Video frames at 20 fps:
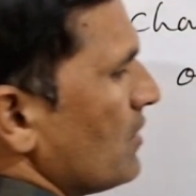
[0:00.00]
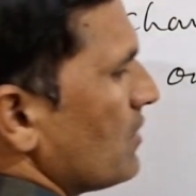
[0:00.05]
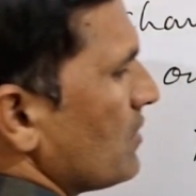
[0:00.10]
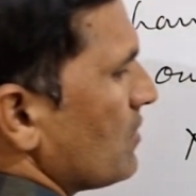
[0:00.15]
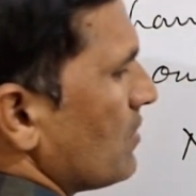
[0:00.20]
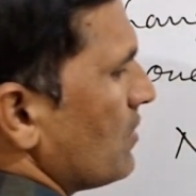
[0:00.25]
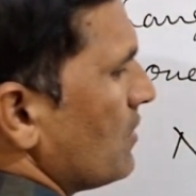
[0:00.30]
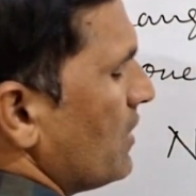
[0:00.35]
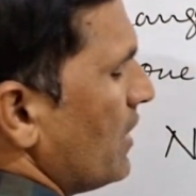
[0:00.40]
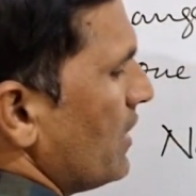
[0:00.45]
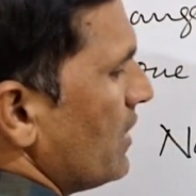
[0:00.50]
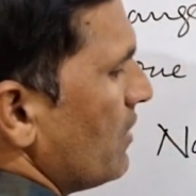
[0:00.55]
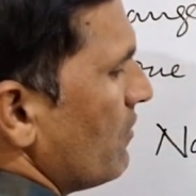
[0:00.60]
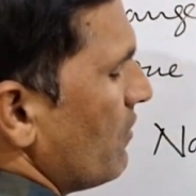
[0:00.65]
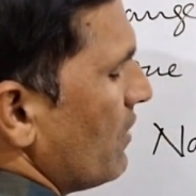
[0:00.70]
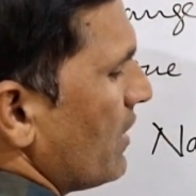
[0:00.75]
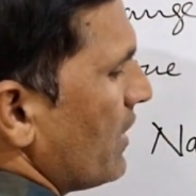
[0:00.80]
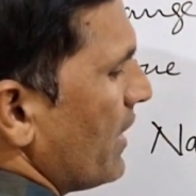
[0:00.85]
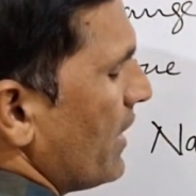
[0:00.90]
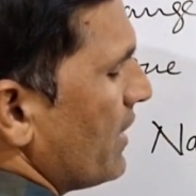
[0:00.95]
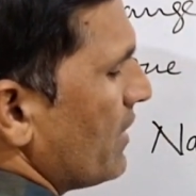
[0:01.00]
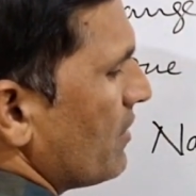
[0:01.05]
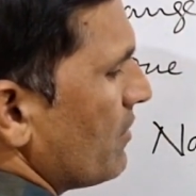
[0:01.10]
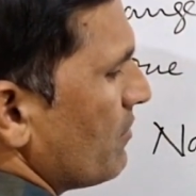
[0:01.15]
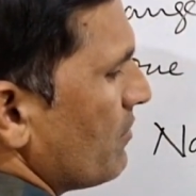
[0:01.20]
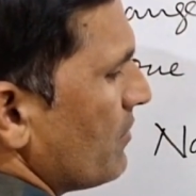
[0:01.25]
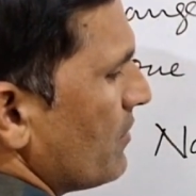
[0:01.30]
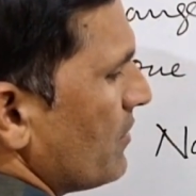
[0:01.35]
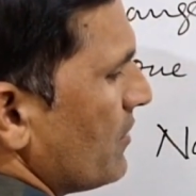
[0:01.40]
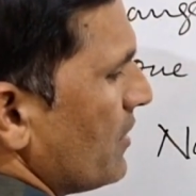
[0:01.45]
So then you will get
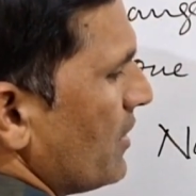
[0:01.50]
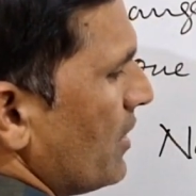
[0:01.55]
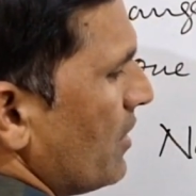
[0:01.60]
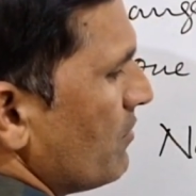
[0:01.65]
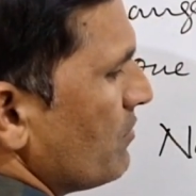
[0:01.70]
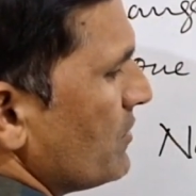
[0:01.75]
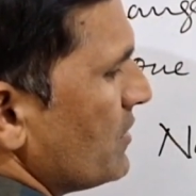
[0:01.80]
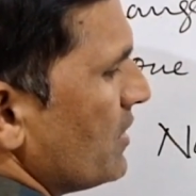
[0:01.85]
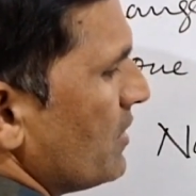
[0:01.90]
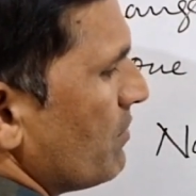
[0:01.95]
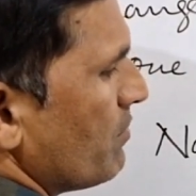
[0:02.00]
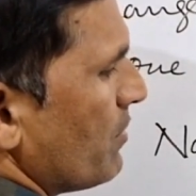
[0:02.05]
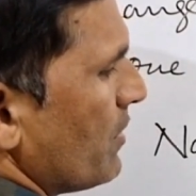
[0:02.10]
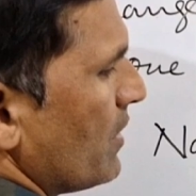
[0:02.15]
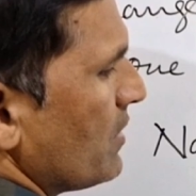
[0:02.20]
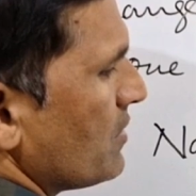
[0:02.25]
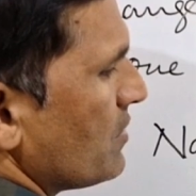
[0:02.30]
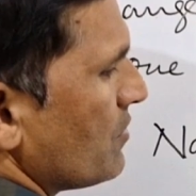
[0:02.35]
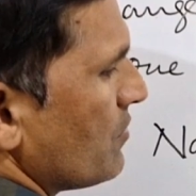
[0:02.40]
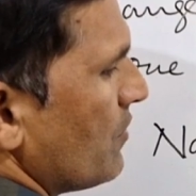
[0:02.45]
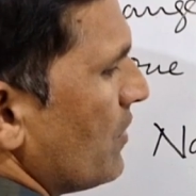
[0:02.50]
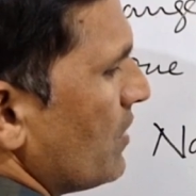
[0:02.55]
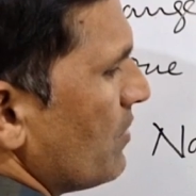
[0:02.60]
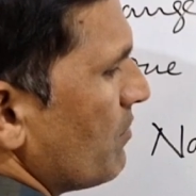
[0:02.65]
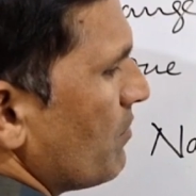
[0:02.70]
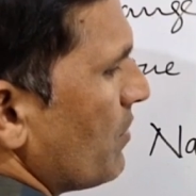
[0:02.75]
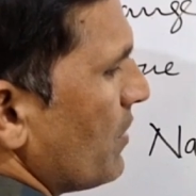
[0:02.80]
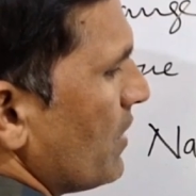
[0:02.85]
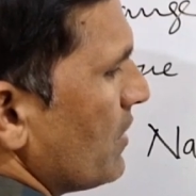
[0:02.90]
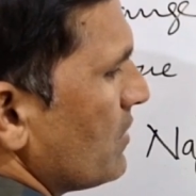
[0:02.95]
Mg plus
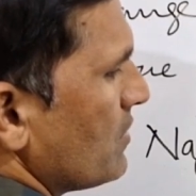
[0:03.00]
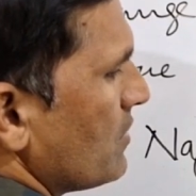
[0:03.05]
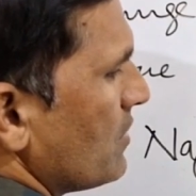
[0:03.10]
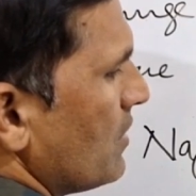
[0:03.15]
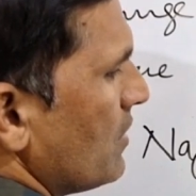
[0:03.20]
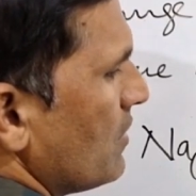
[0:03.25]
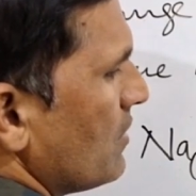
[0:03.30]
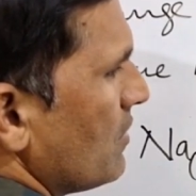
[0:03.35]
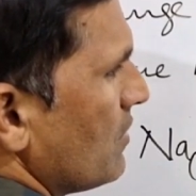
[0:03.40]
1 plus